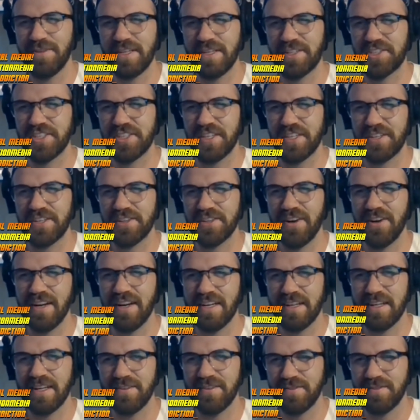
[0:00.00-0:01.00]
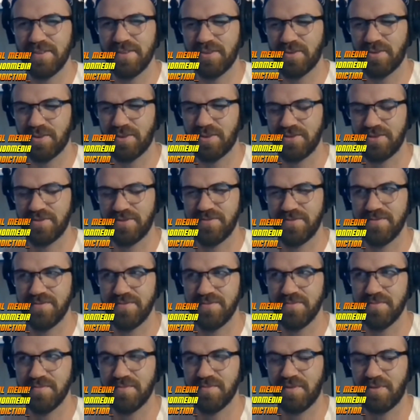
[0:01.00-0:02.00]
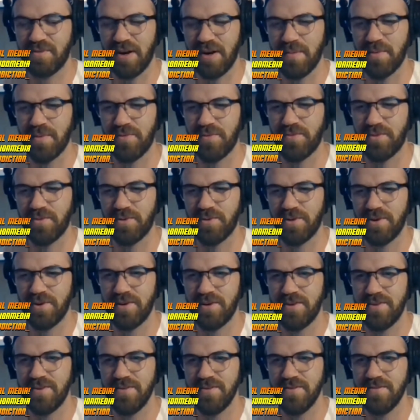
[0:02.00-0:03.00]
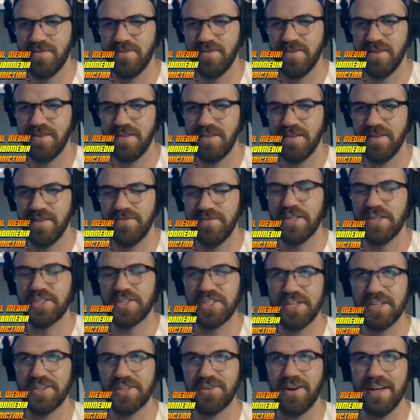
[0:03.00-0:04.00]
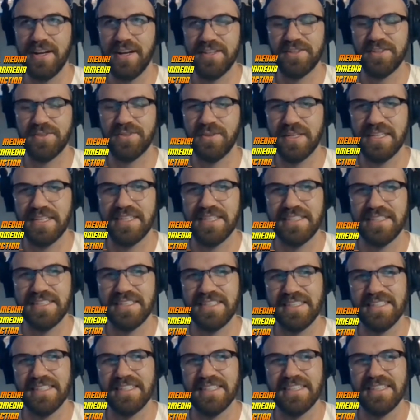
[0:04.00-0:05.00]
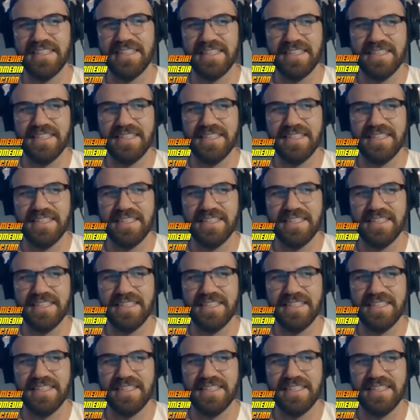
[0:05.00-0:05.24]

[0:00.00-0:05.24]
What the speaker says: finished undergrad after, or right before, finished undergrad in 2018,